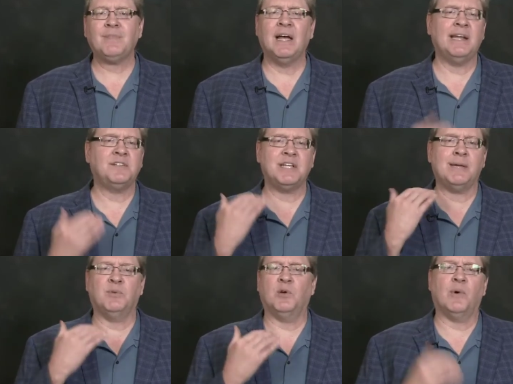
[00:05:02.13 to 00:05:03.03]
I had a
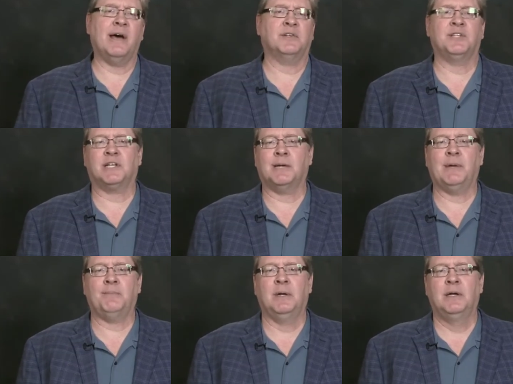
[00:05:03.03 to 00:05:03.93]
time when the waters had come
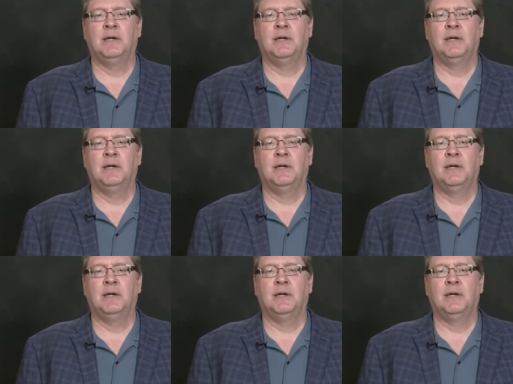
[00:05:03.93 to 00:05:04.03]
up